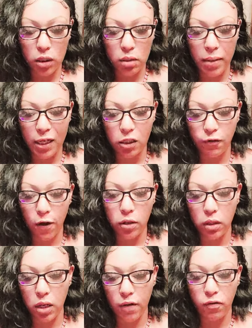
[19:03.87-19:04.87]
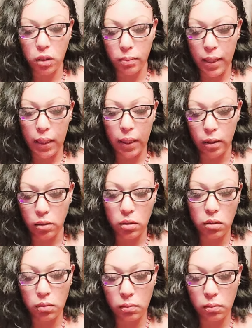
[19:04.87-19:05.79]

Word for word: somebody's falling in love with somebody else.